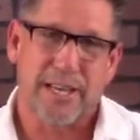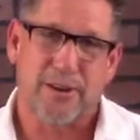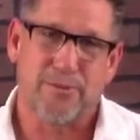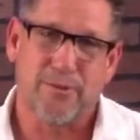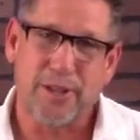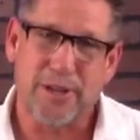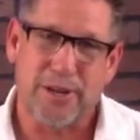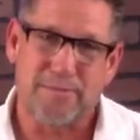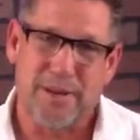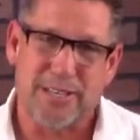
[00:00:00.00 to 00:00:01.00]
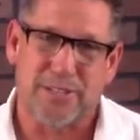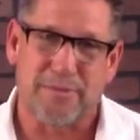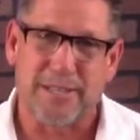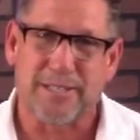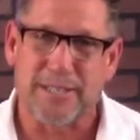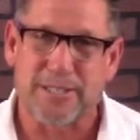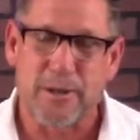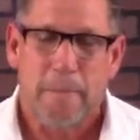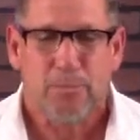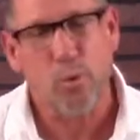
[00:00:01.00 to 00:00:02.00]
And a really good measurement is,
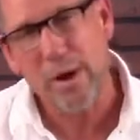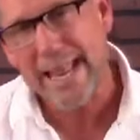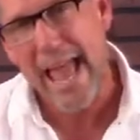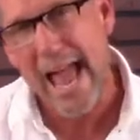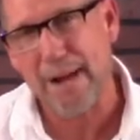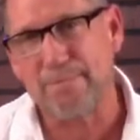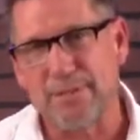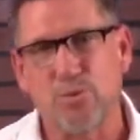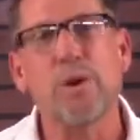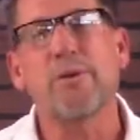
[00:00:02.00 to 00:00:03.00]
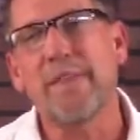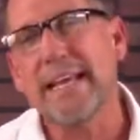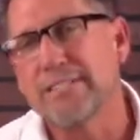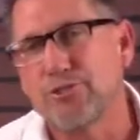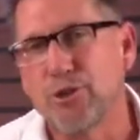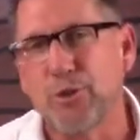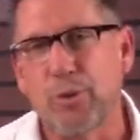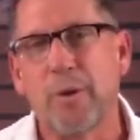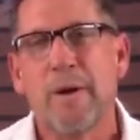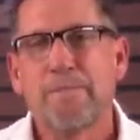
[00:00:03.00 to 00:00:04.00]
what happens? What do they
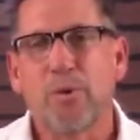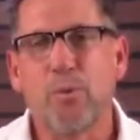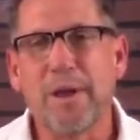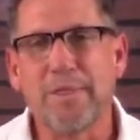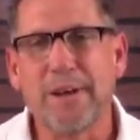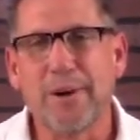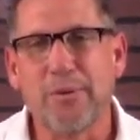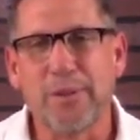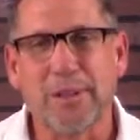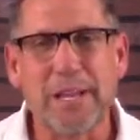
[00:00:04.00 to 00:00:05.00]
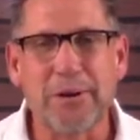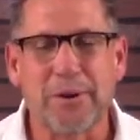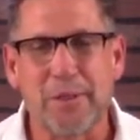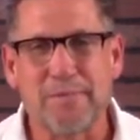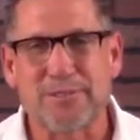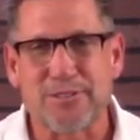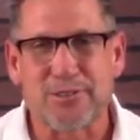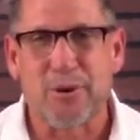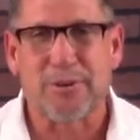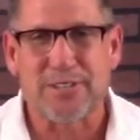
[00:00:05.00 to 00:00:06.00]
do when the leader or the business
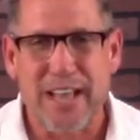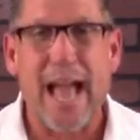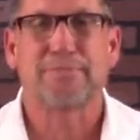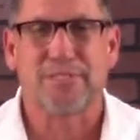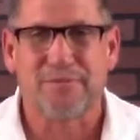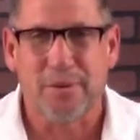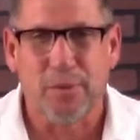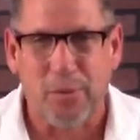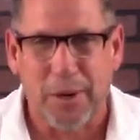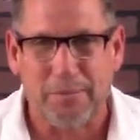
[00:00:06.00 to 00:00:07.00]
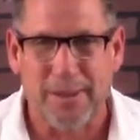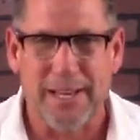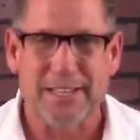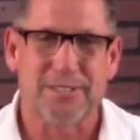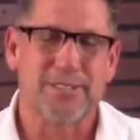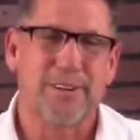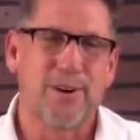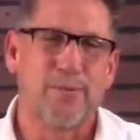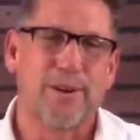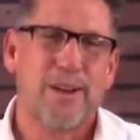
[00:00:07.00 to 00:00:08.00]
owner is absent from the workplace?
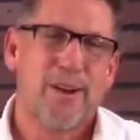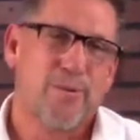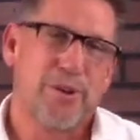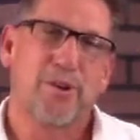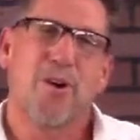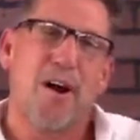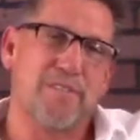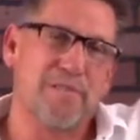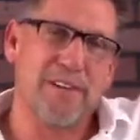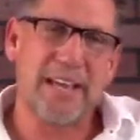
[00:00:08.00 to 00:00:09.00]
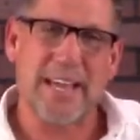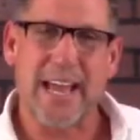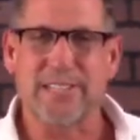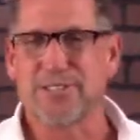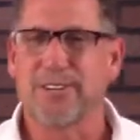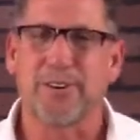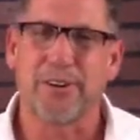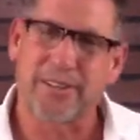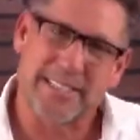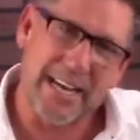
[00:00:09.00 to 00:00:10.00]
When you're off on vacation or
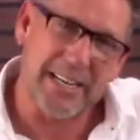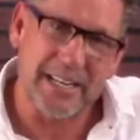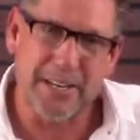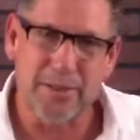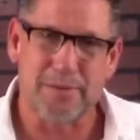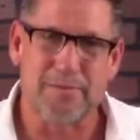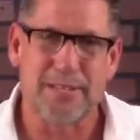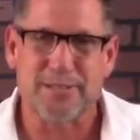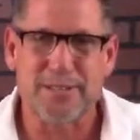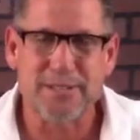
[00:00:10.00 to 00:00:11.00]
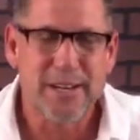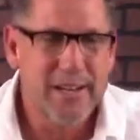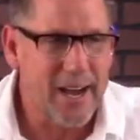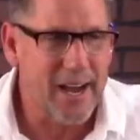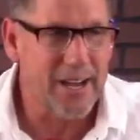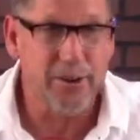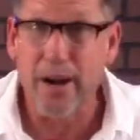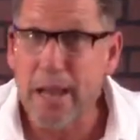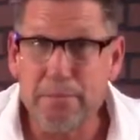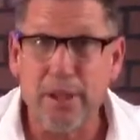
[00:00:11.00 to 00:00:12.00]
you're attending another business, your
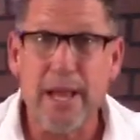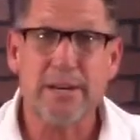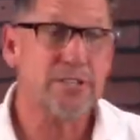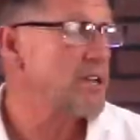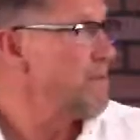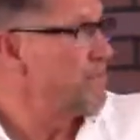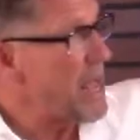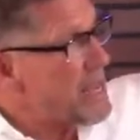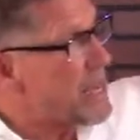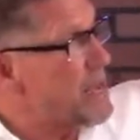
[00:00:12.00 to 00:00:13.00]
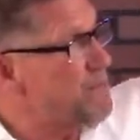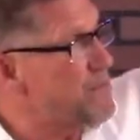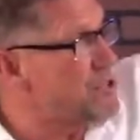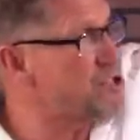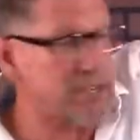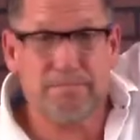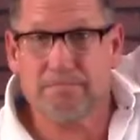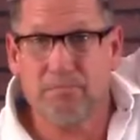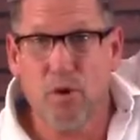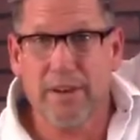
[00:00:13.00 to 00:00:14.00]
A players, they keep the
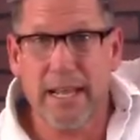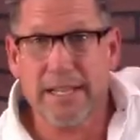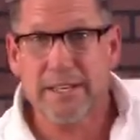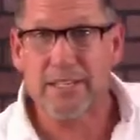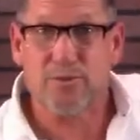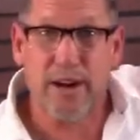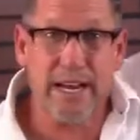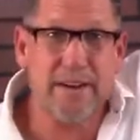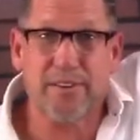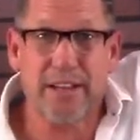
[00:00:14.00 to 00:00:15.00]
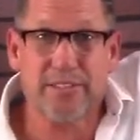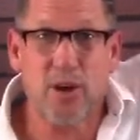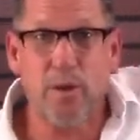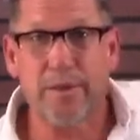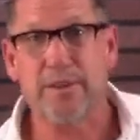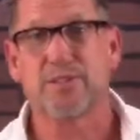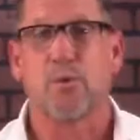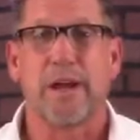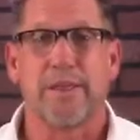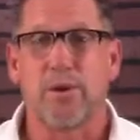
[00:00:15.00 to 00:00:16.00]
ship moving like this, right? Everything's going this
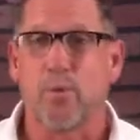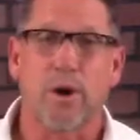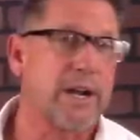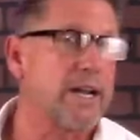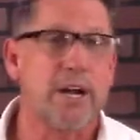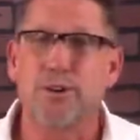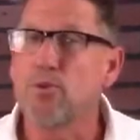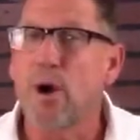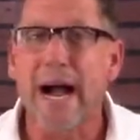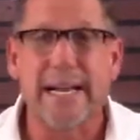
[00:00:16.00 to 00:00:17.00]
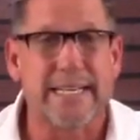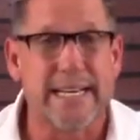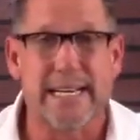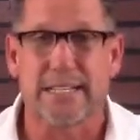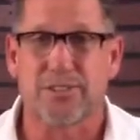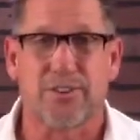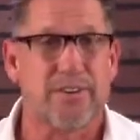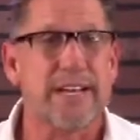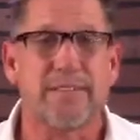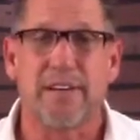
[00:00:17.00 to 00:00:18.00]
way. They're working on new ideas. They're
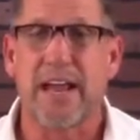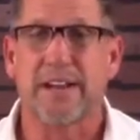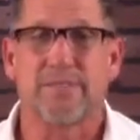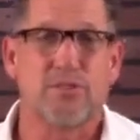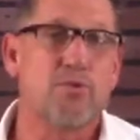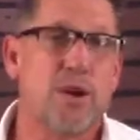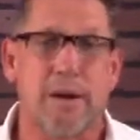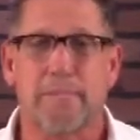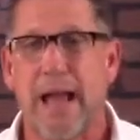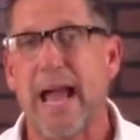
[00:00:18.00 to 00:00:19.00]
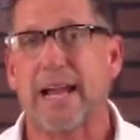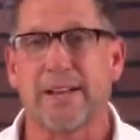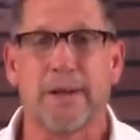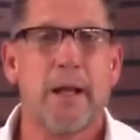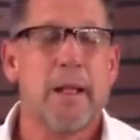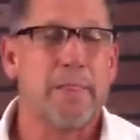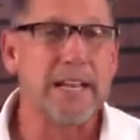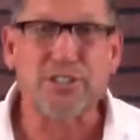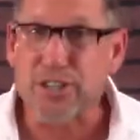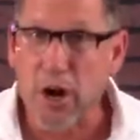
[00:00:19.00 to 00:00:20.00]
innovative, and you come back and they
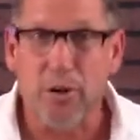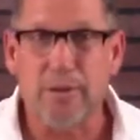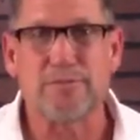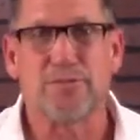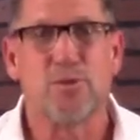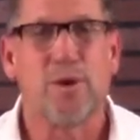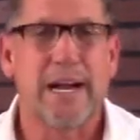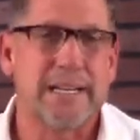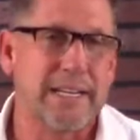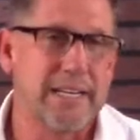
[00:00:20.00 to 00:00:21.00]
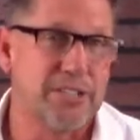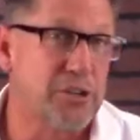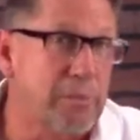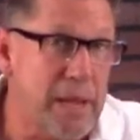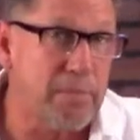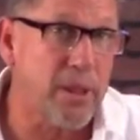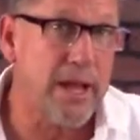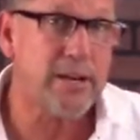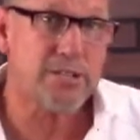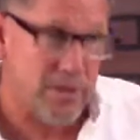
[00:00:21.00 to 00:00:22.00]
share those new ideas. Your B
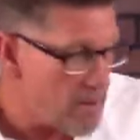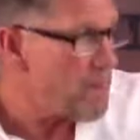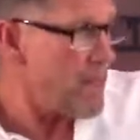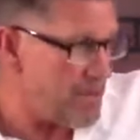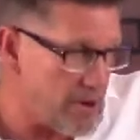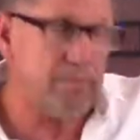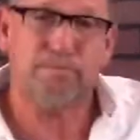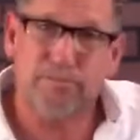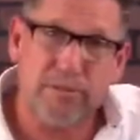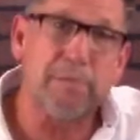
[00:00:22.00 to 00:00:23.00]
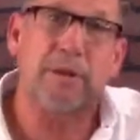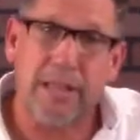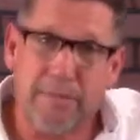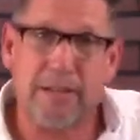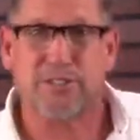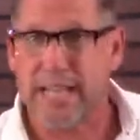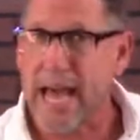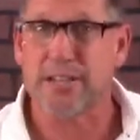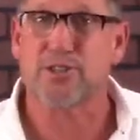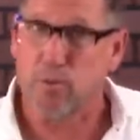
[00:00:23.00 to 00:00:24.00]
players, they're typically about
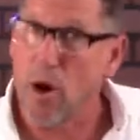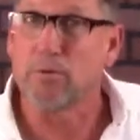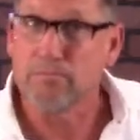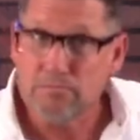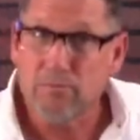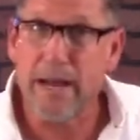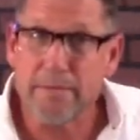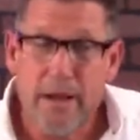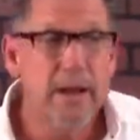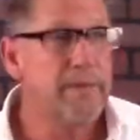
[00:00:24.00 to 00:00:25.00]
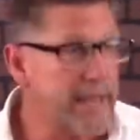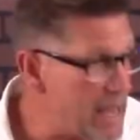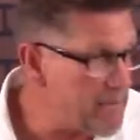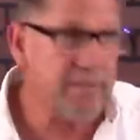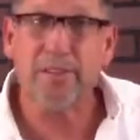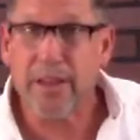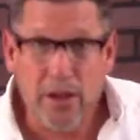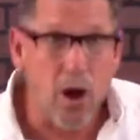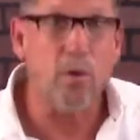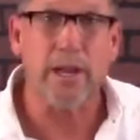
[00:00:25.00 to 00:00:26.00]
status quo, right? They keep everything
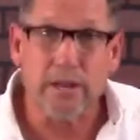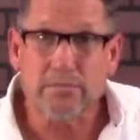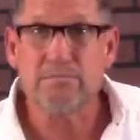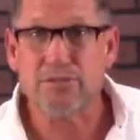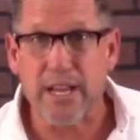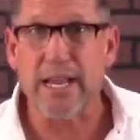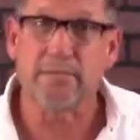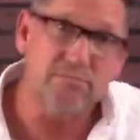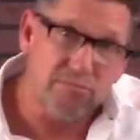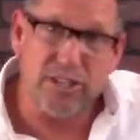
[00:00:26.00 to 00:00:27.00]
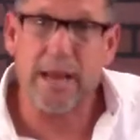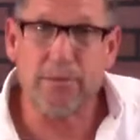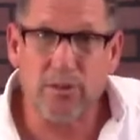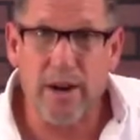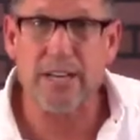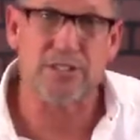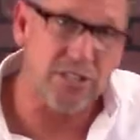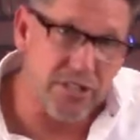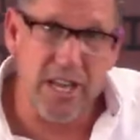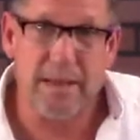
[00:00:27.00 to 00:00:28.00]
going, same
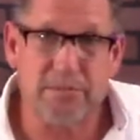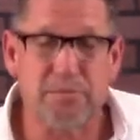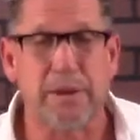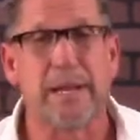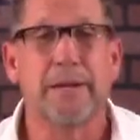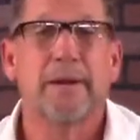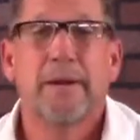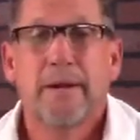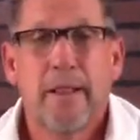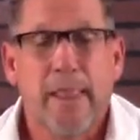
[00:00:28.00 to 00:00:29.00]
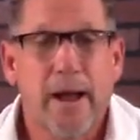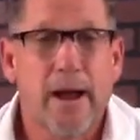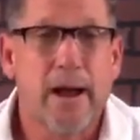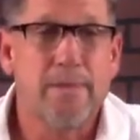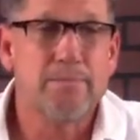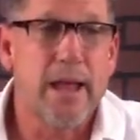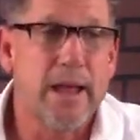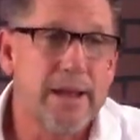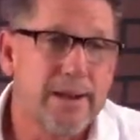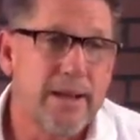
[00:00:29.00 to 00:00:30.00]
direction, same speed.
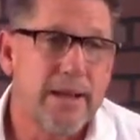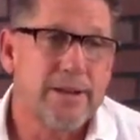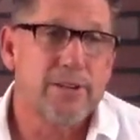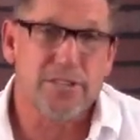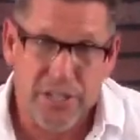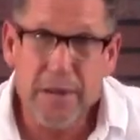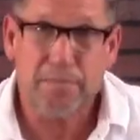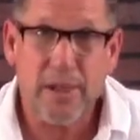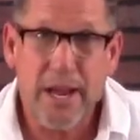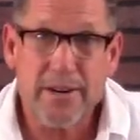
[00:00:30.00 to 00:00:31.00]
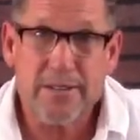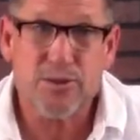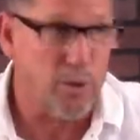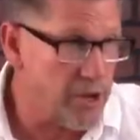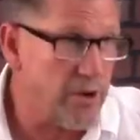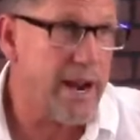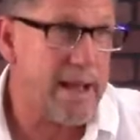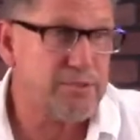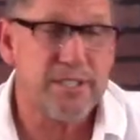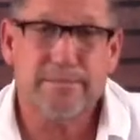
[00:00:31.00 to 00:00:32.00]
And your C players, when you're
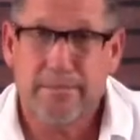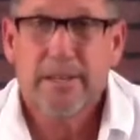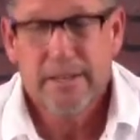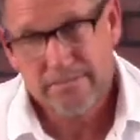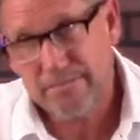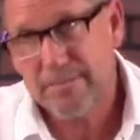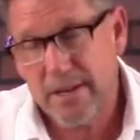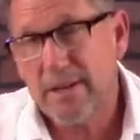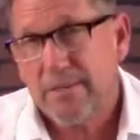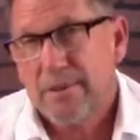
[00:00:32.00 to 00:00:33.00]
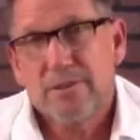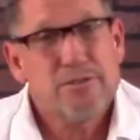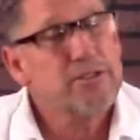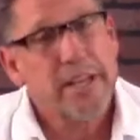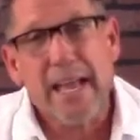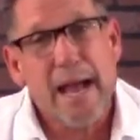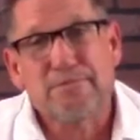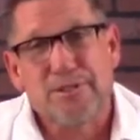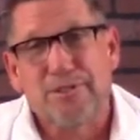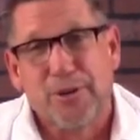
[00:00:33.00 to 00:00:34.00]
absent, they're usually
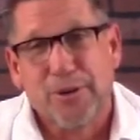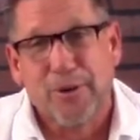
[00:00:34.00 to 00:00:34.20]
absent too.